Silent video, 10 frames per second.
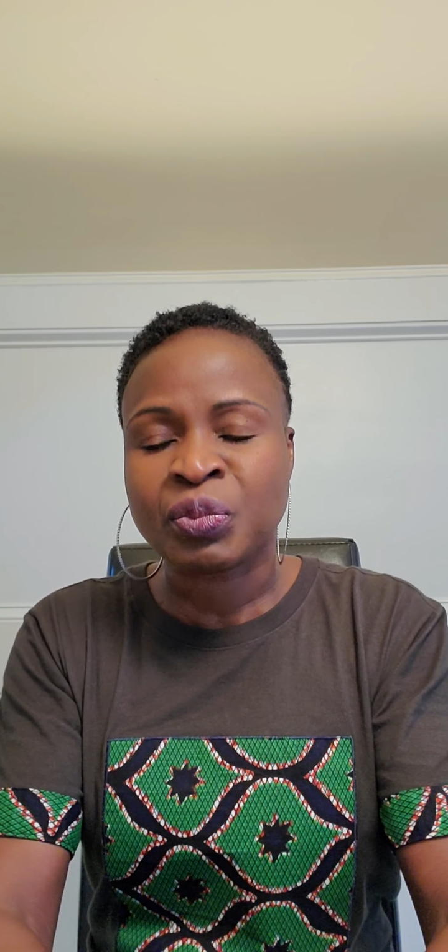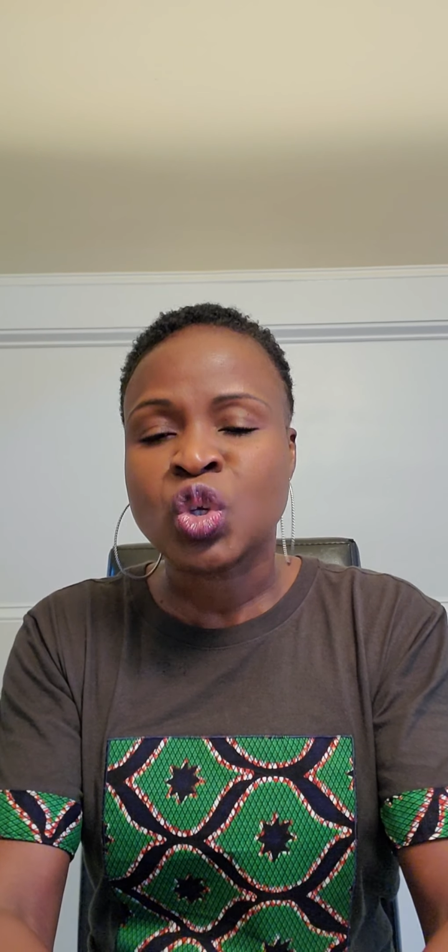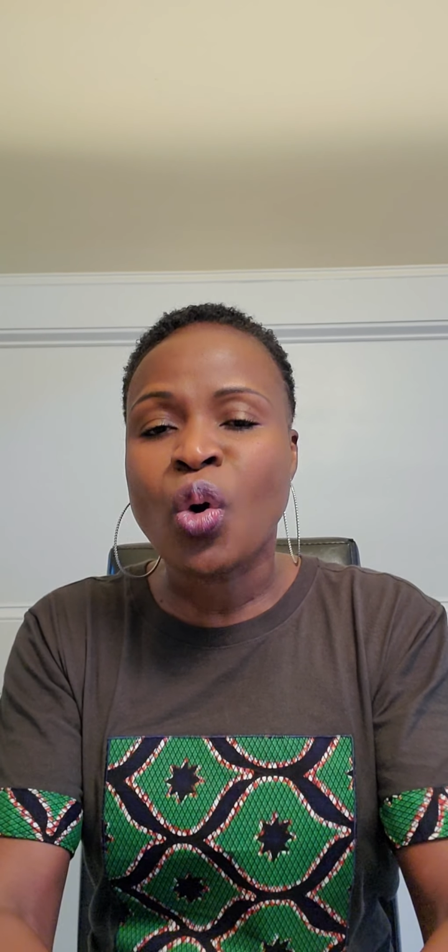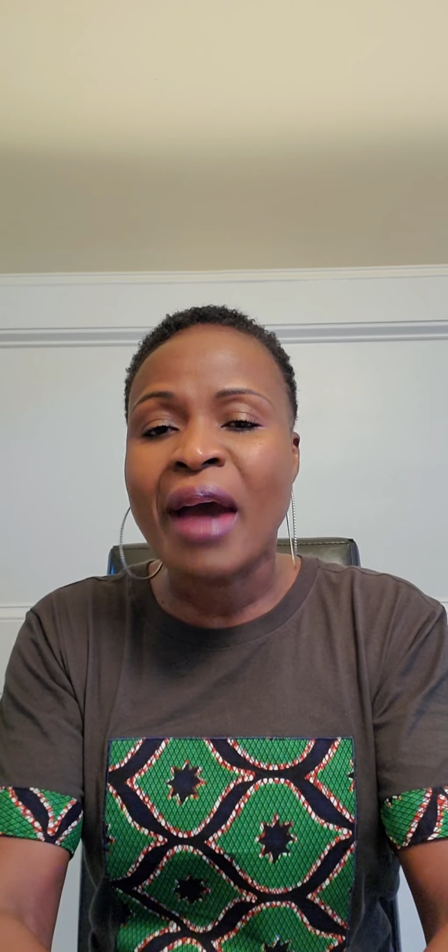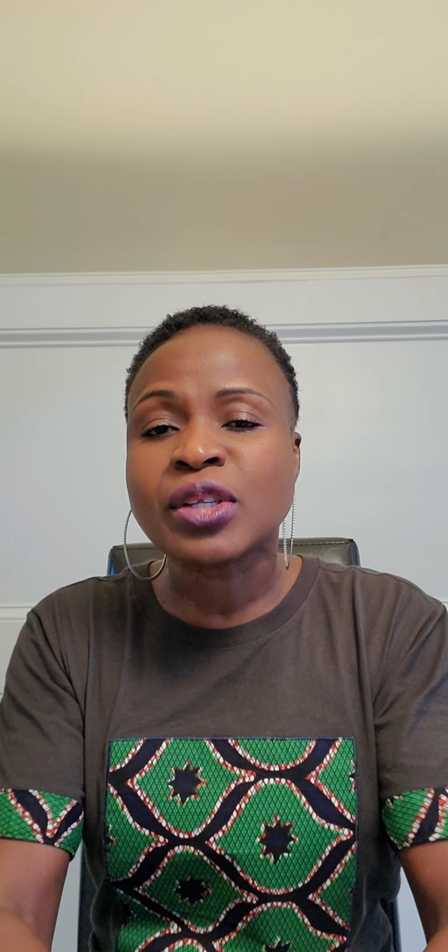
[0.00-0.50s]

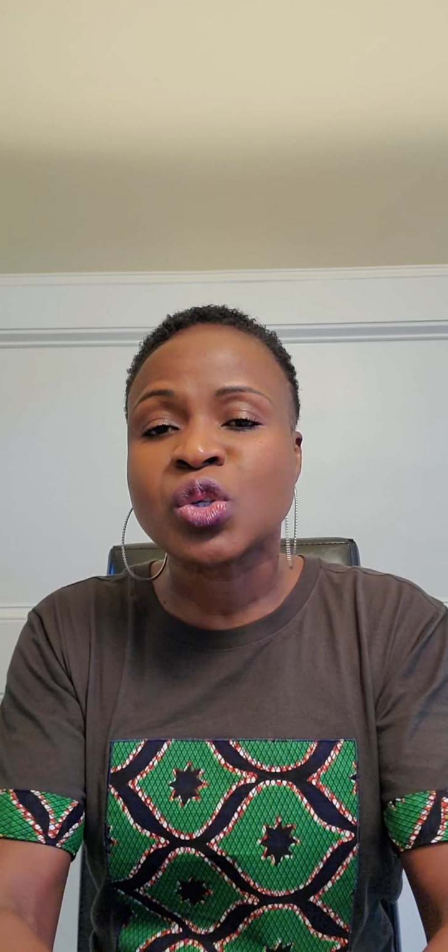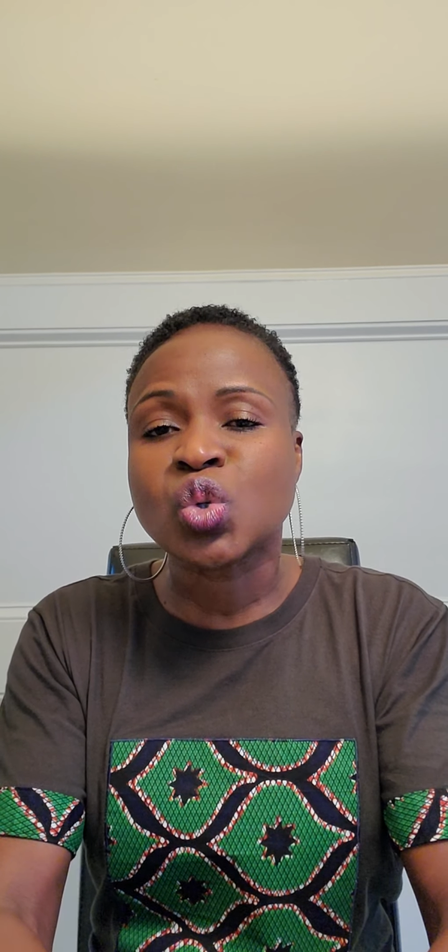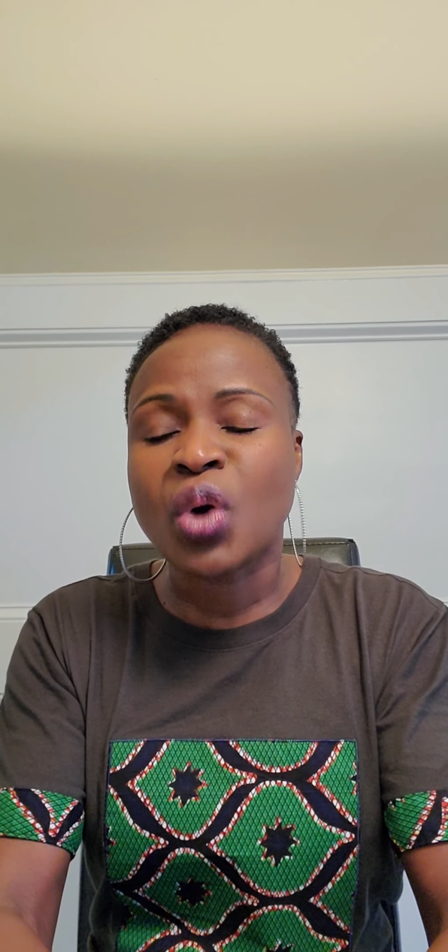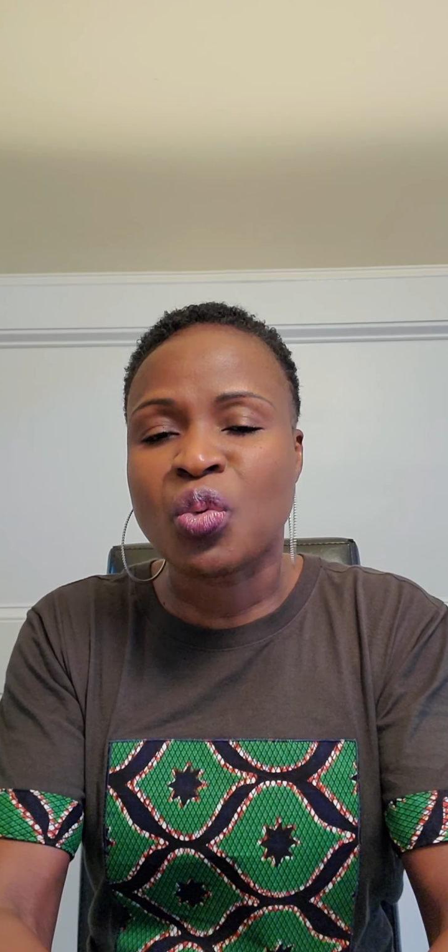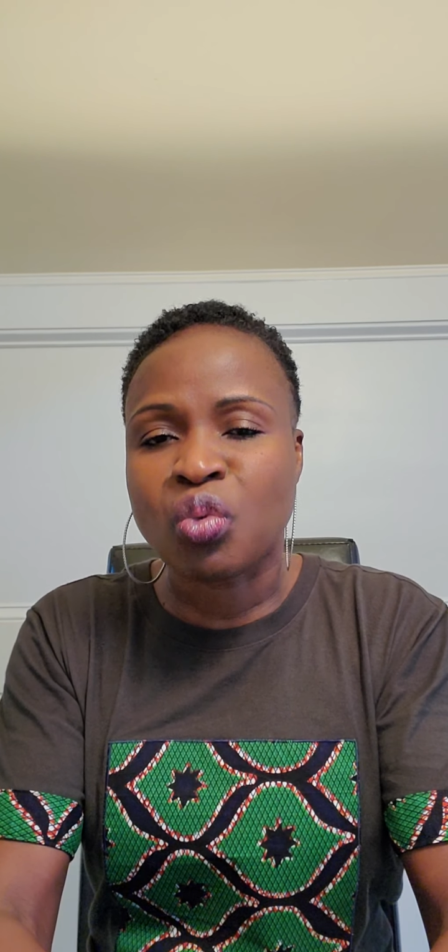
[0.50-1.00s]
You have to
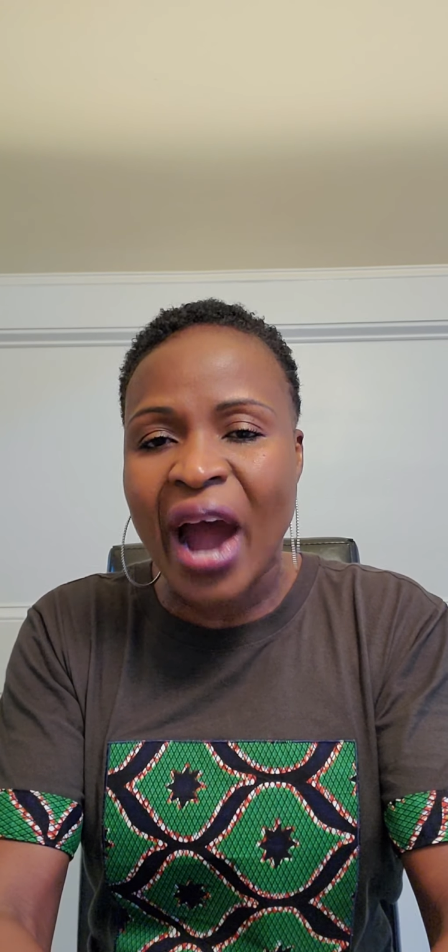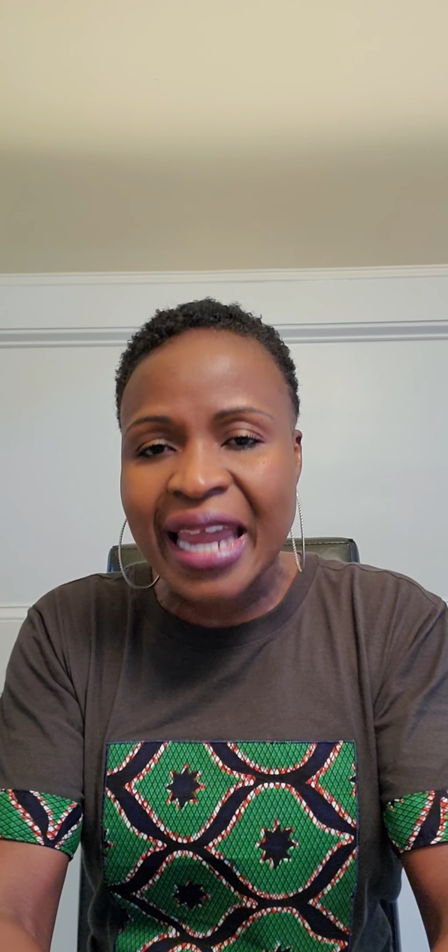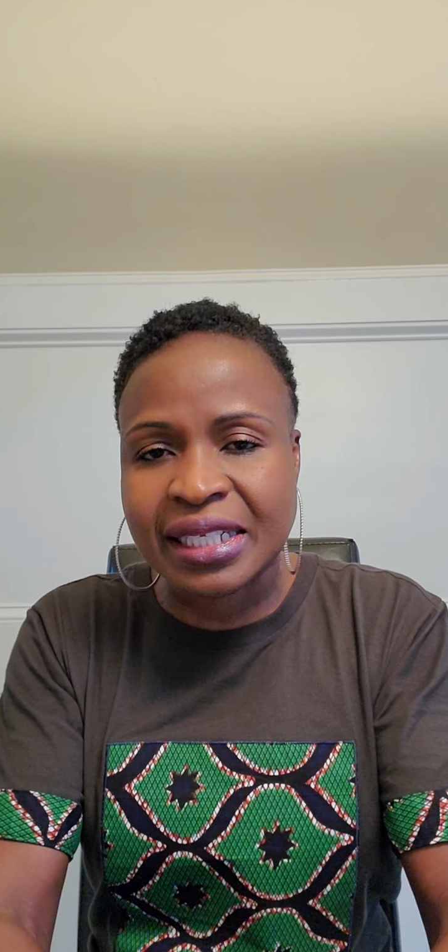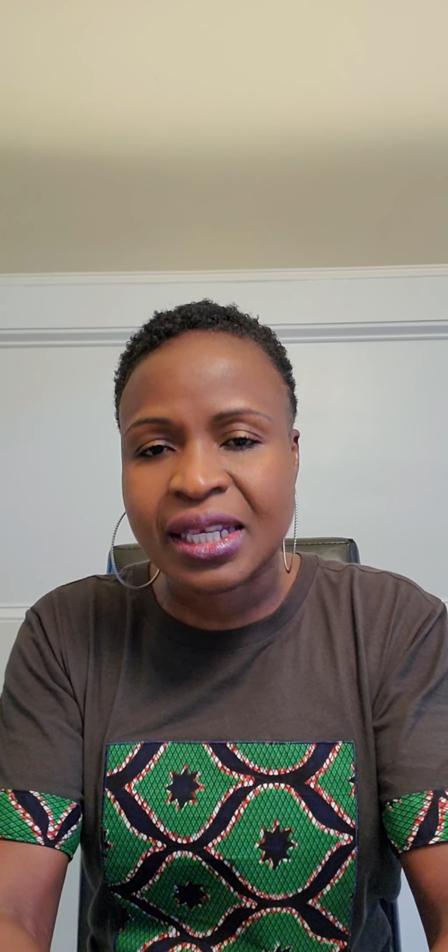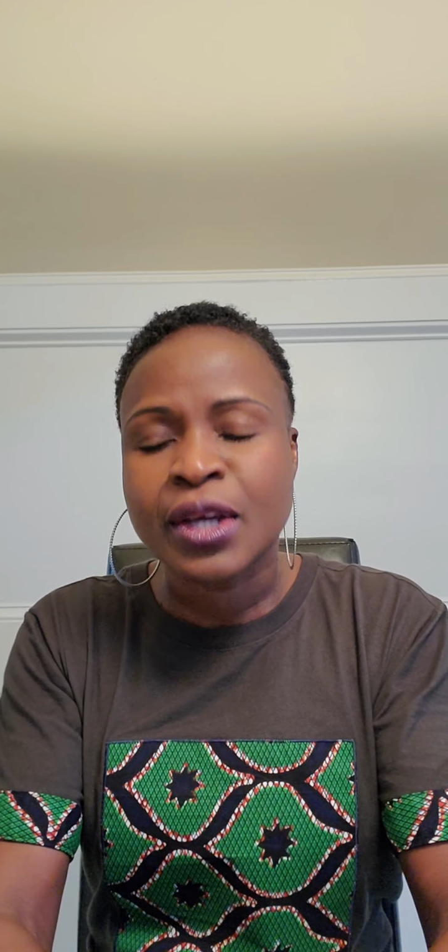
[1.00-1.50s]
do it
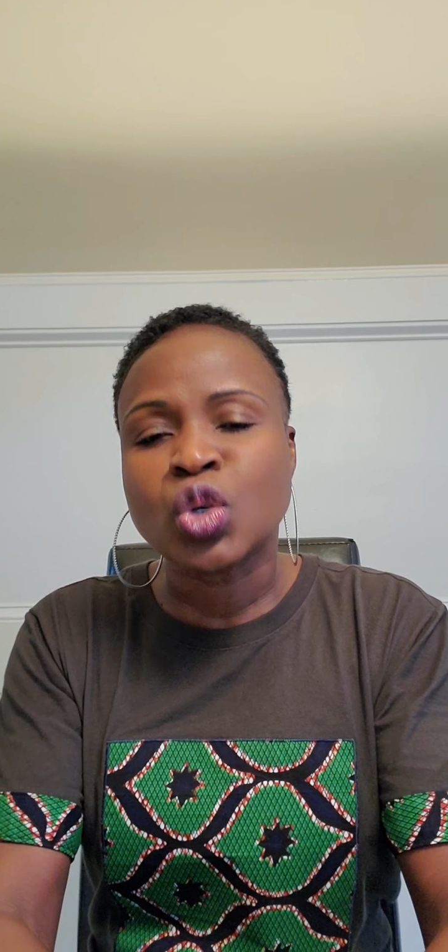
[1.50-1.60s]
right.